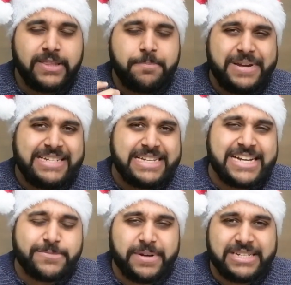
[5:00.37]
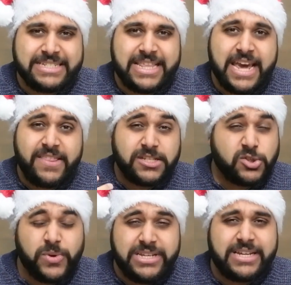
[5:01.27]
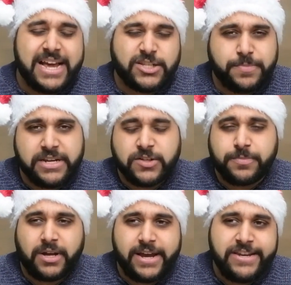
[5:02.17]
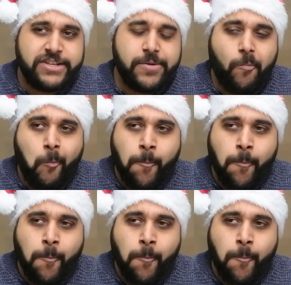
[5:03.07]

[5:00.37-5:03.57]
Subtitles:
The peaty aspect is there. The sweeter aspect is behind it.